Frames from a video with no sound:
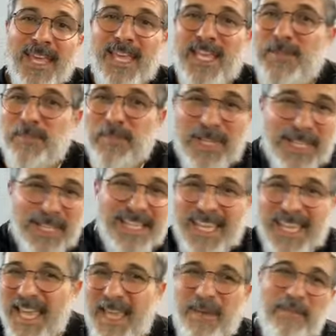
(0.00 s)
he's playing the
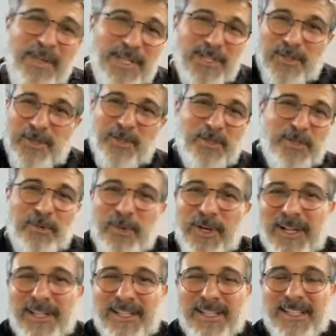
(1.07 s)
game and he's doing so
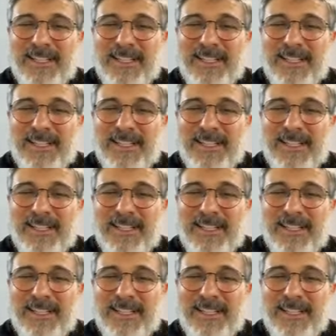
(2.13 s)
well.